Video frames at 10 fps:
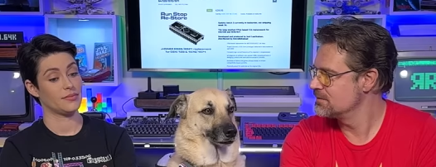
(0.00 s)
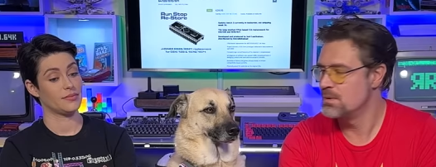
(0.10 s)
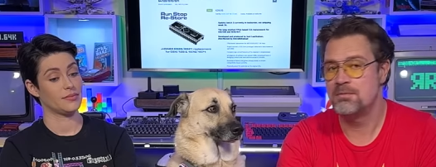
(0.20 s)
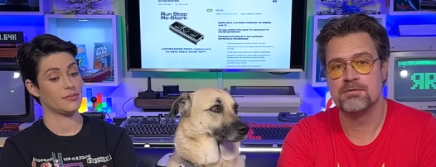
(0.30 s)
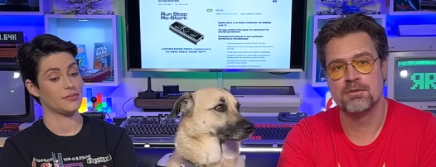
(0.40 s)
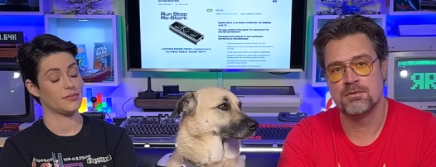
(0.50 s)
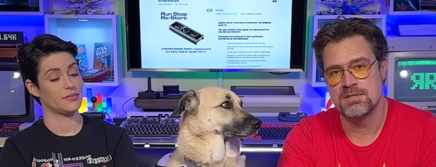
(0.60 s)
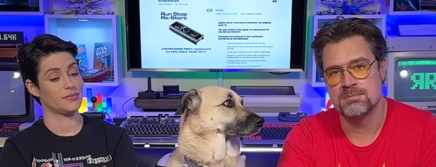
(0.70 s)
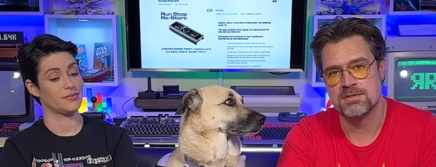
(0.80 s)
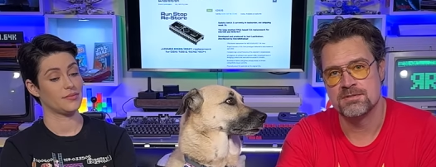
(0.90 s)
Speaker 1: maybe for your
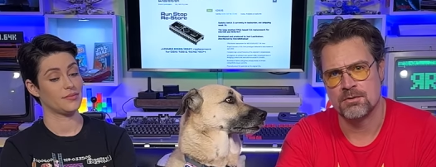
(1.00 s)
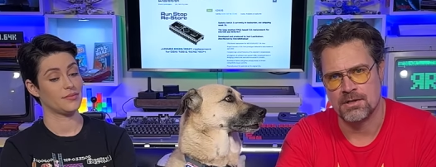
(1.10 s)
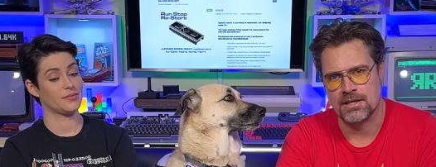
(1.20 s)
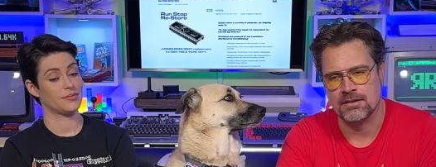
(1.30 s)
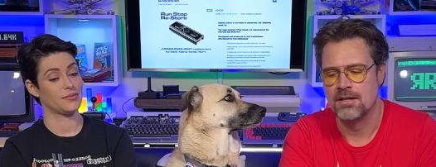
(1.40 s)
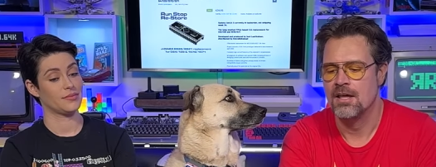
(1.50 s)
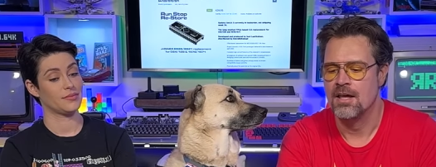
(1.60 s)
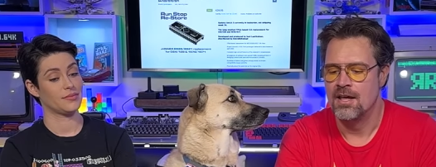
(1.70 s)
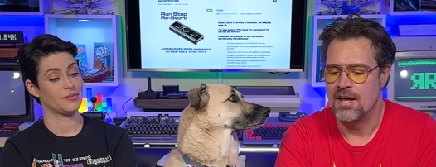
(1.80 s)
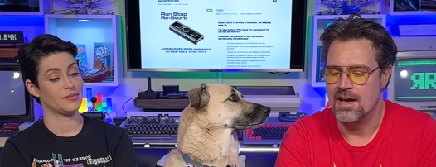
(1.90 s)
Christmas stocking.
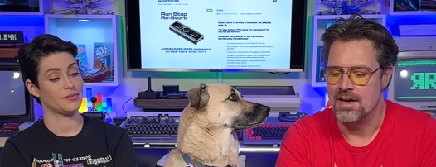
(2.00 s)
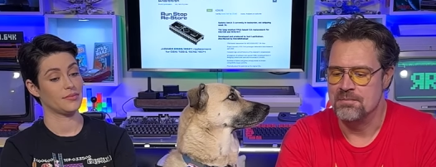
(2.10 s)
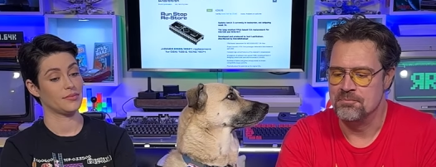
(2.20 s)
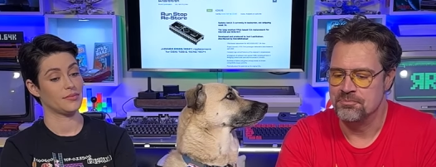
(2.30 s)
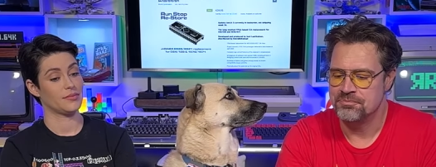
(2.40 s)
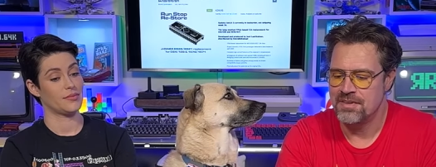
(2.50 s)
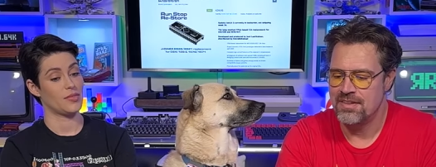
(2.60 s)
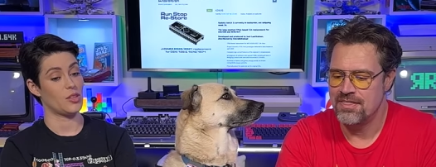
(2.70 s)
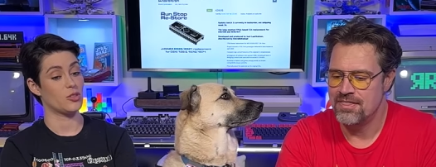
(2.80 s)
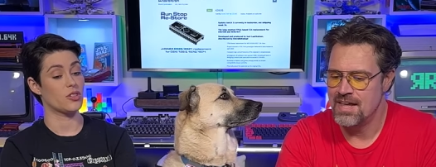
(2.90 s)
Um,
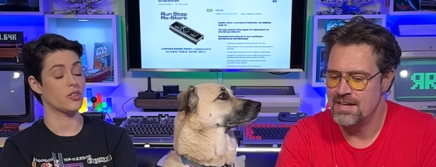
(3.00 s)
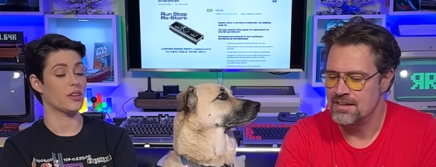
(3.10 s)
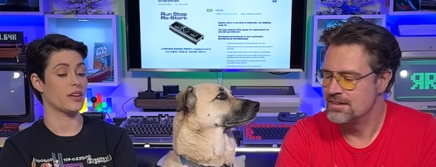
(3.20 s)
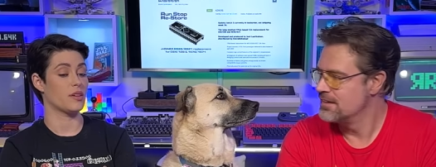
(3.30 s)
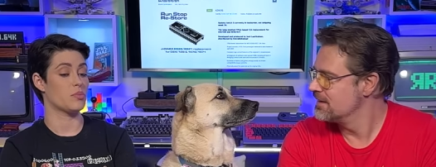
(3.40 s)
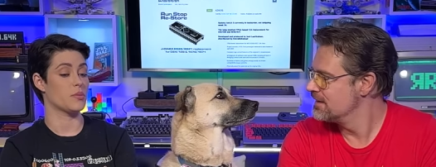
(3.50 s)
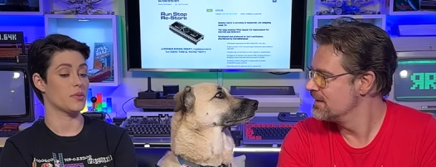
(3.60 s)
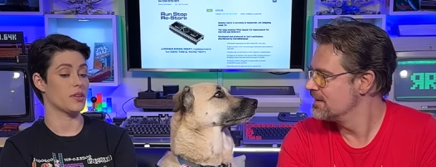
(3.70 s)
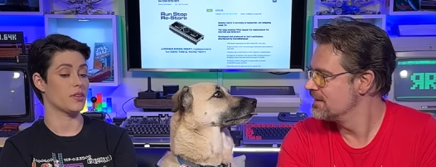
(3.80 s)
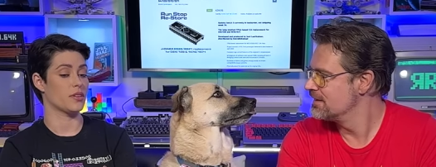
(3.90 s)
you're still going
Speaker 2: to get
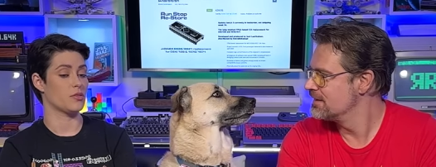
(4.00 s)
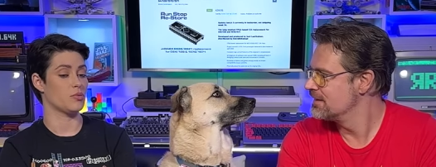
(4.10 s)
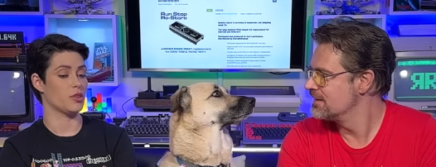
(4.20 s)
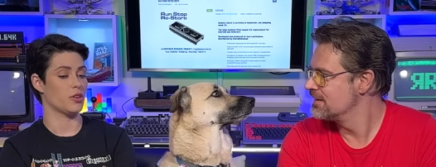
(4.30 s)
people that are going to be like